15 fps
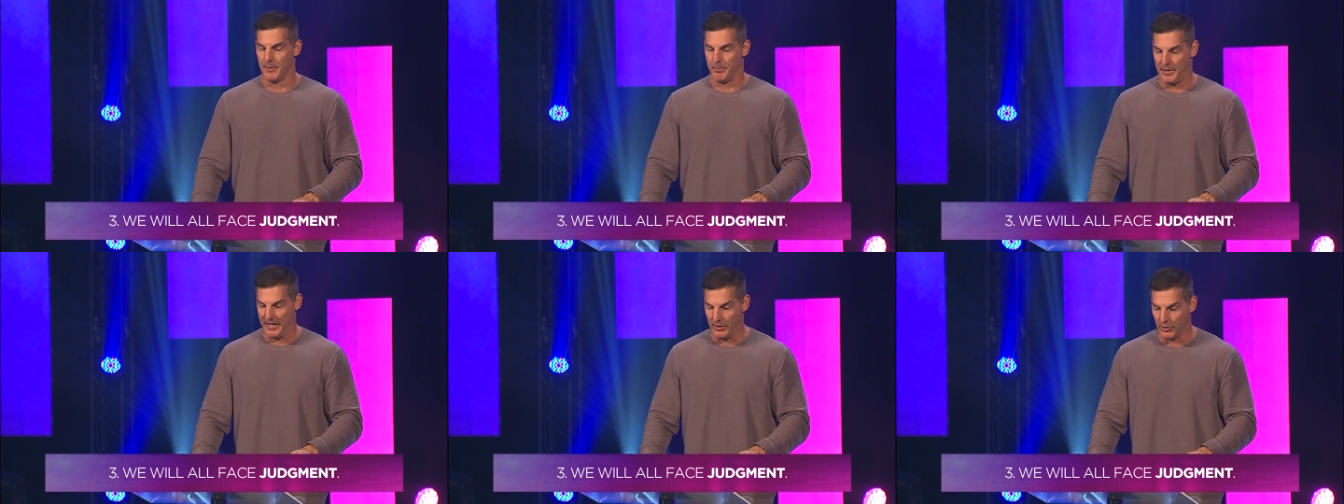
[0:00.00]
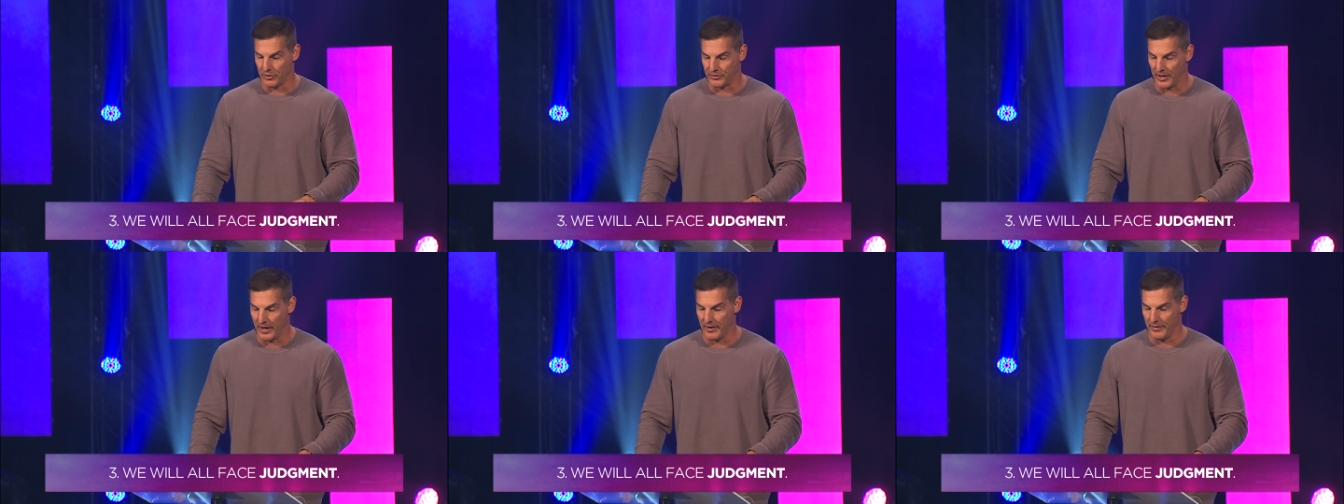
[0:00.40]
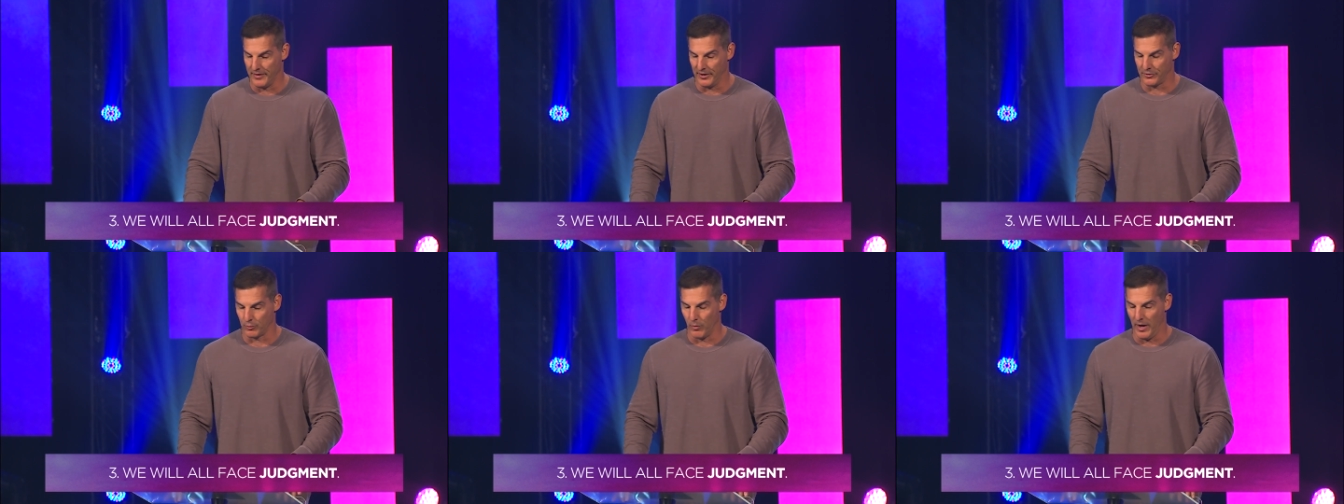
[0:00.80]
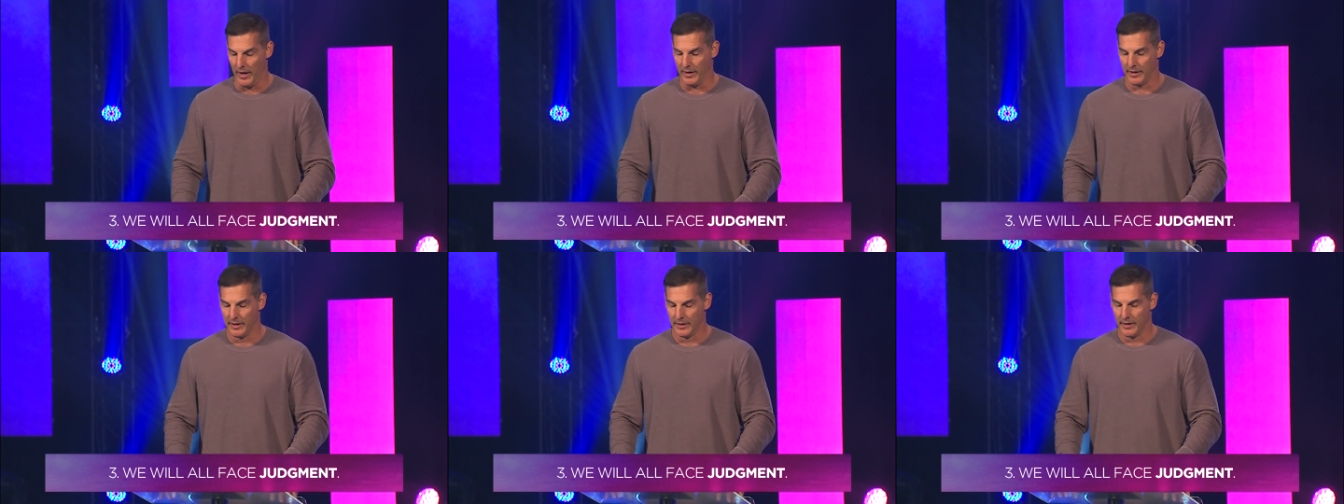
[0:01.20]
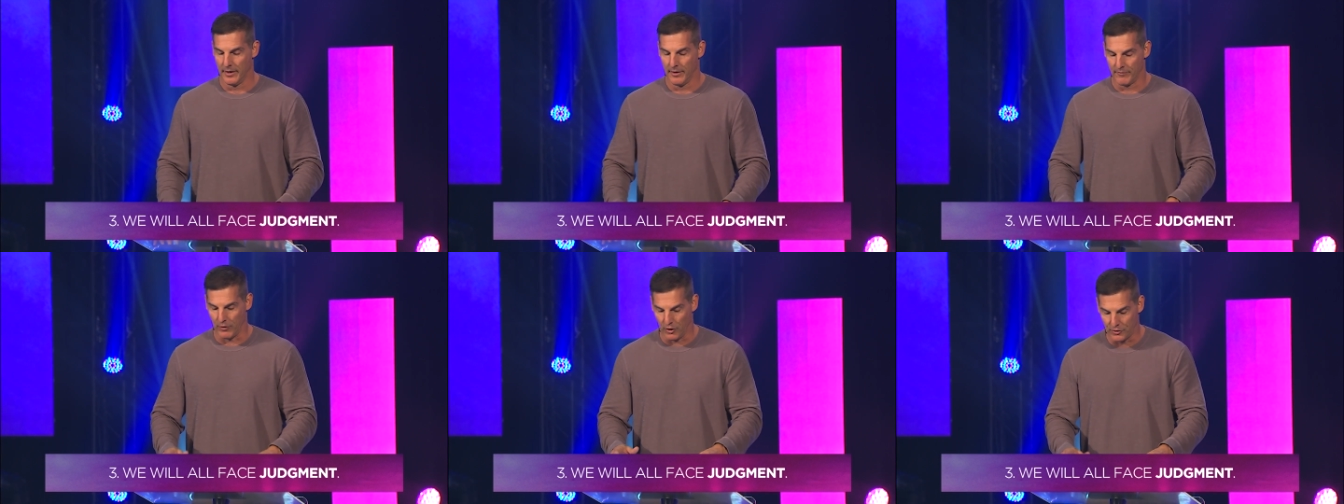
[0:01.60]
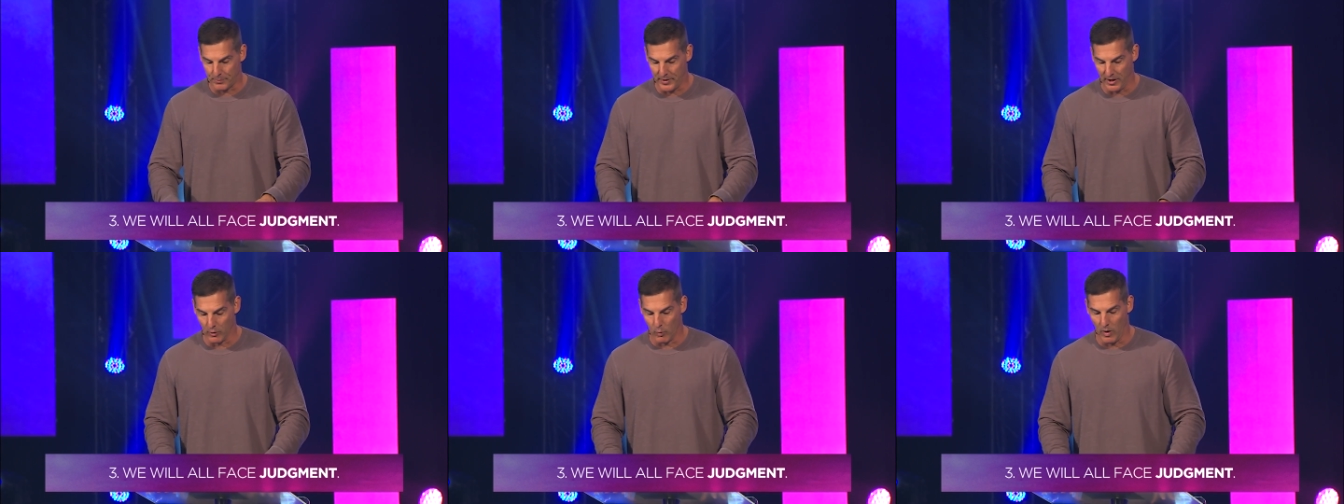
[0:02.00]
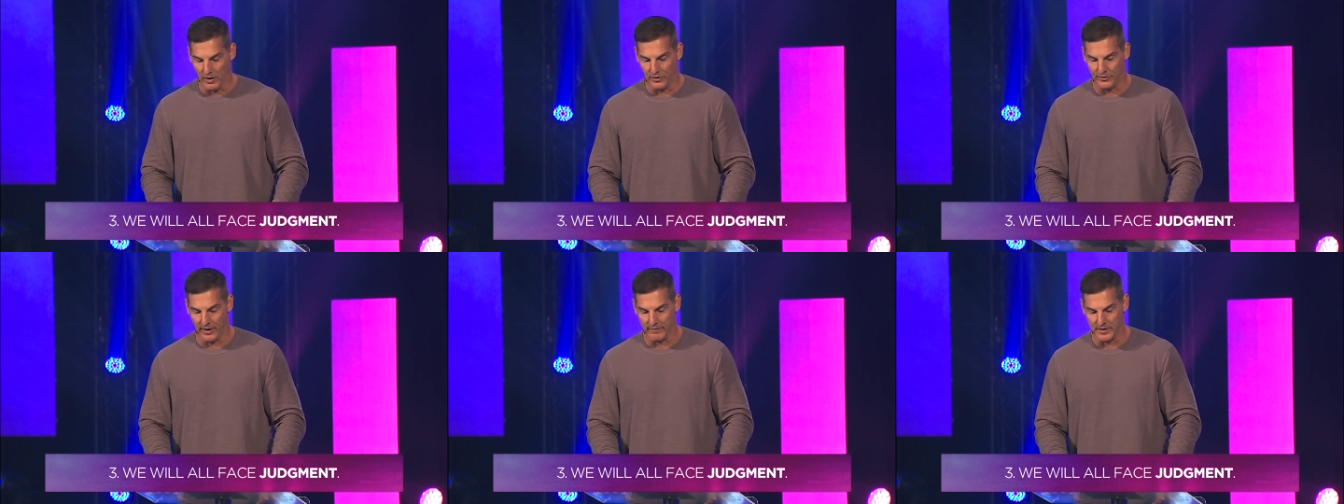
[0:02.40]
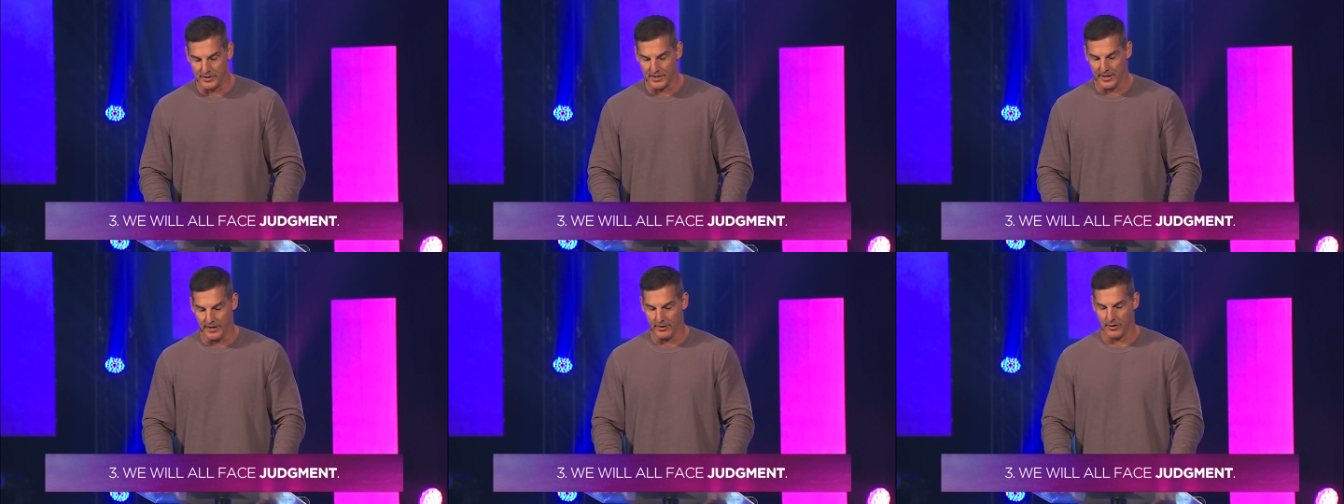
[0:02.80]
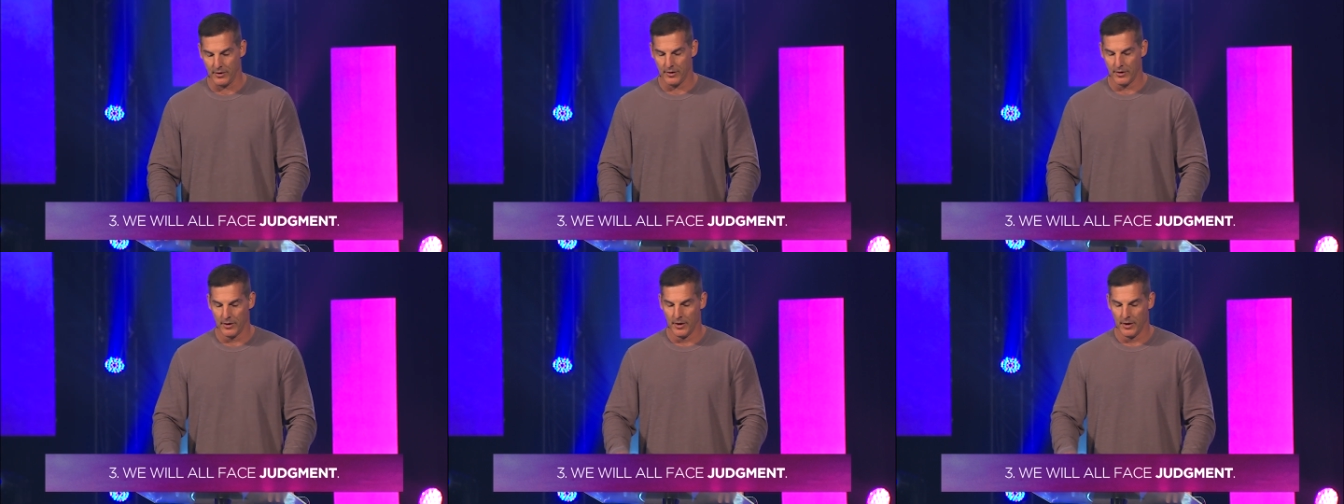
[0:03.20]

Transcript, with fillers: Peter said it this way 1 Peter 1 17.